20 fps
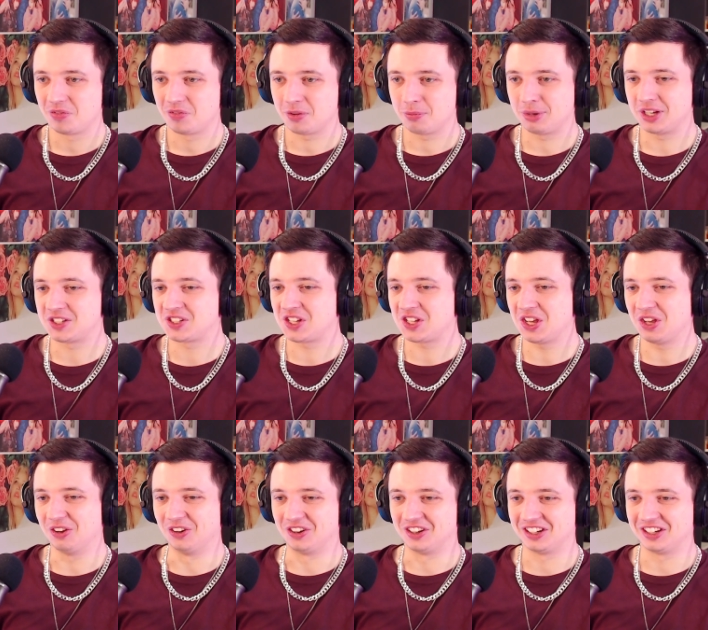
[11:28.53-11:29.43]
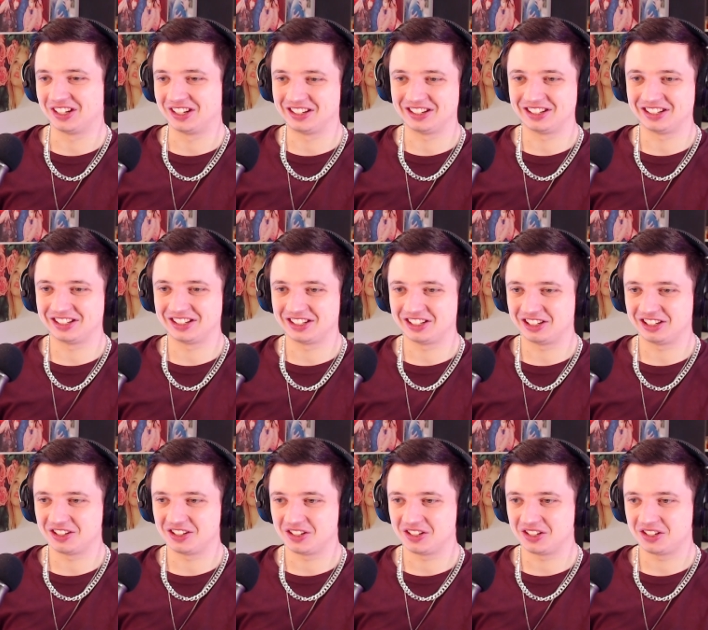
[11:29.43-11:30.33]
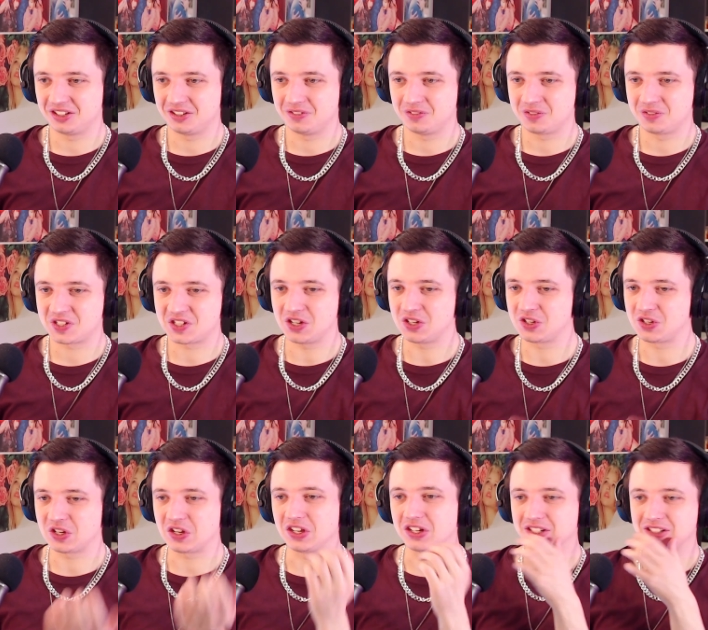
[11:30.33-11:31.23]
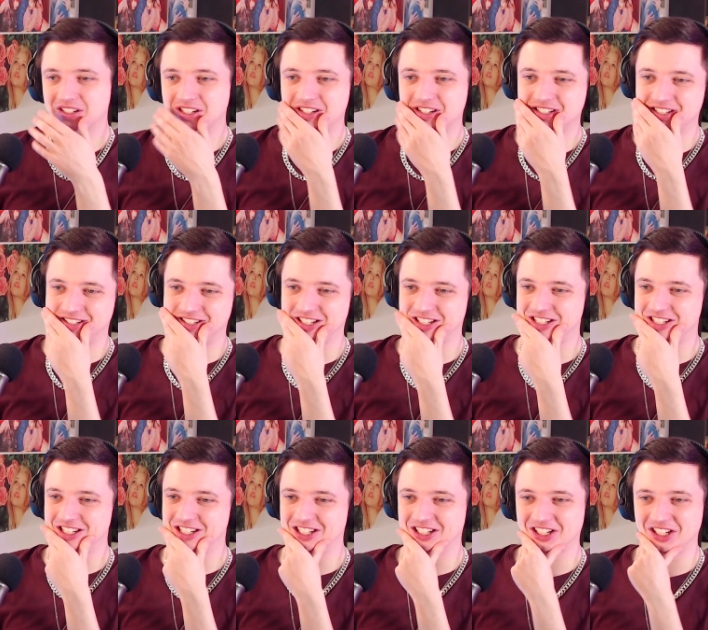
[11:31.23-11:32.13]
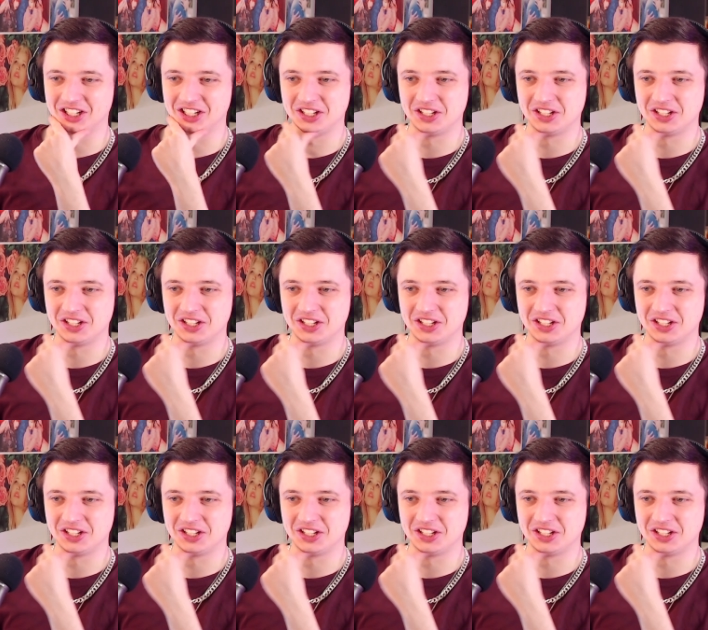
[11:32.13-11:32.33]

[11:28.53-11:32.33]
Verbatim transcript: but it's cute. So I enjoy it.